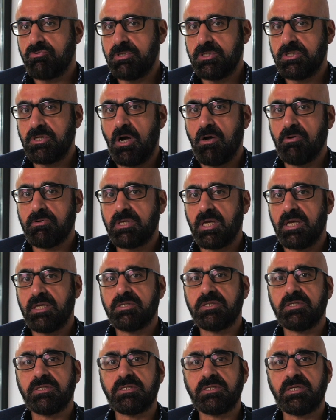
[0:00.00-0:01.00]
result and
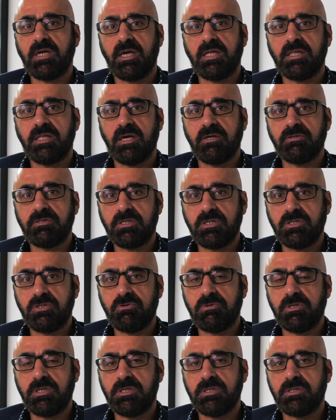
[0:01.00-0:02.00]
sustained those
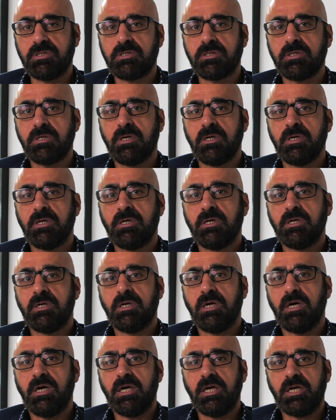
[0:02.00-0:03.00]
injuries,
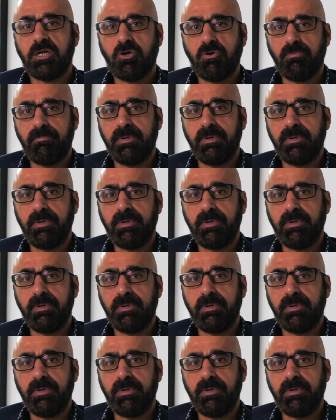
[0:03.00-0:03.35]
it could